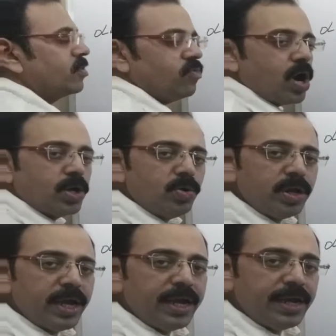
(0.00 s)
What to
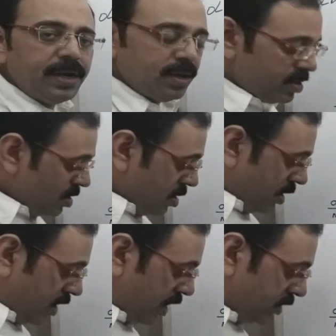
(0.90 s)
write?
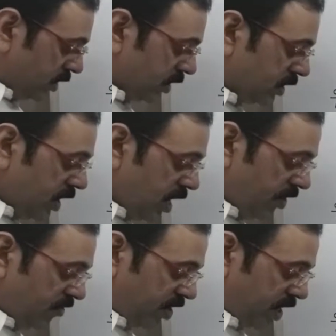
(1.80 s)
In journal
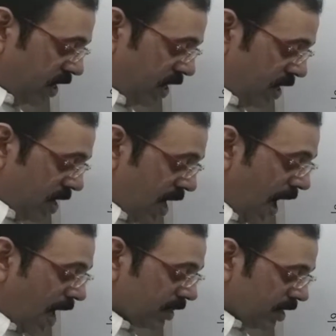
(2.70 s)
entry,
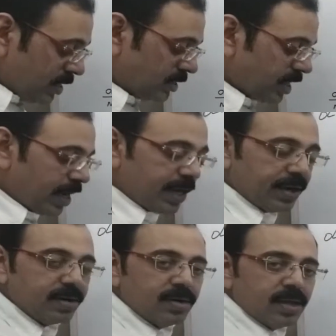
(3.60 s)
other
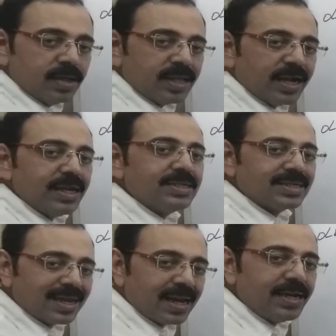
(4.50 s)
side, that
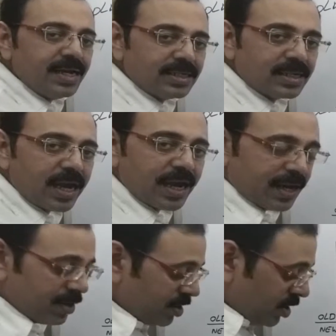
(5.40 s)
is credit
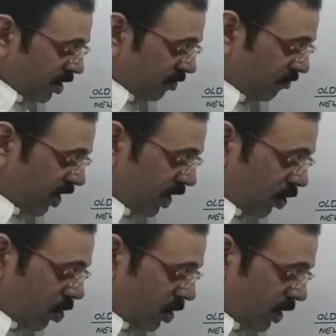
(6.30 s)
side, we
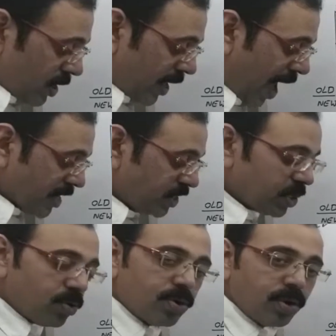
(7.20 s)
wrote cash
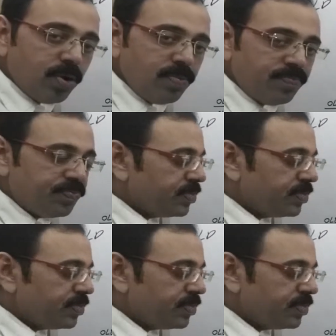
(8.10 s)
account now.